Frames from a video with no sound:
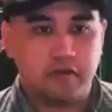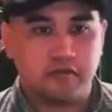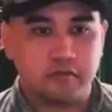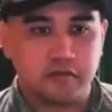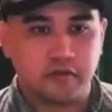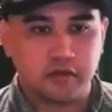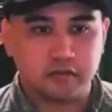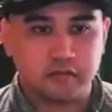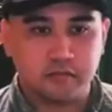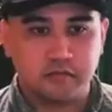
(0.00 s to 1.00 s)
you live on.
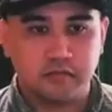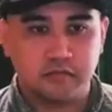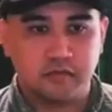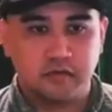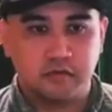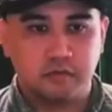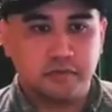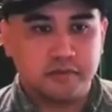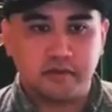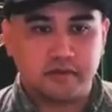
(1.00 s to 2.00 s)

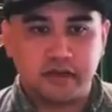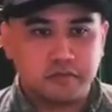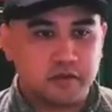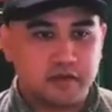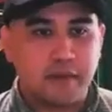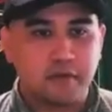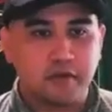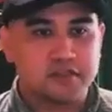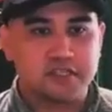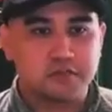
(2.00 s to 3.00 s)
But like that's what
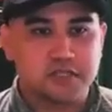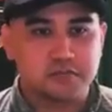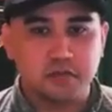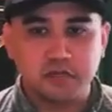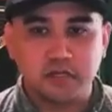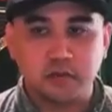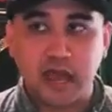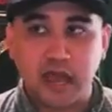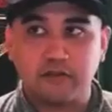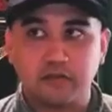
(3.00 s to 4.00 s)
capitalism is built on. You
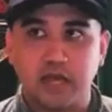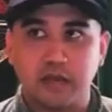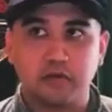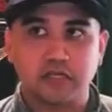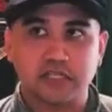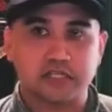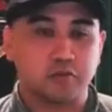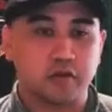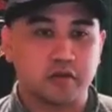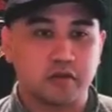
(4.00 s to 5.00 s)
have to be able to
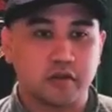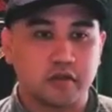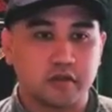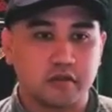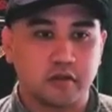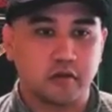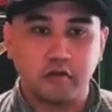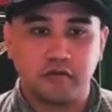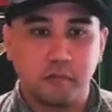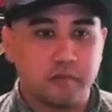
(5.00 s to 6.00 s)
exploit the
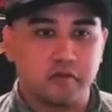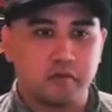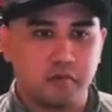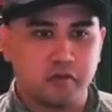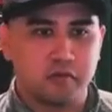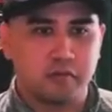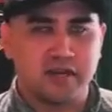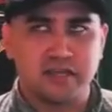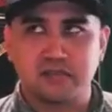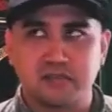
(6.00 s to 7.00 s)
earth to build more
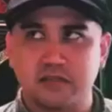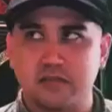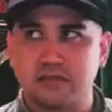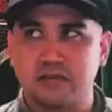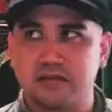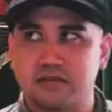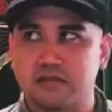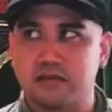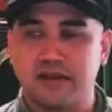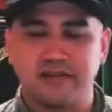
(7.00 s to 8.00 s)
money so that you can,
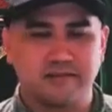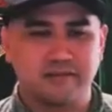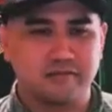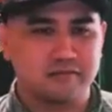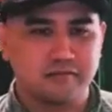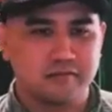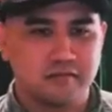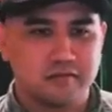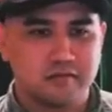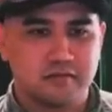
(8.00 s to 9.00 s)
I don't know,
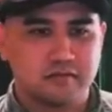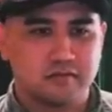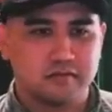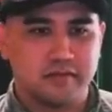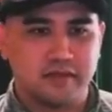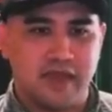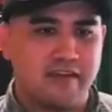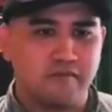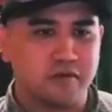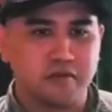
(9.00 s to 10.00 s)
like
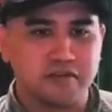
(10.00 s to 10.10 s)
have billions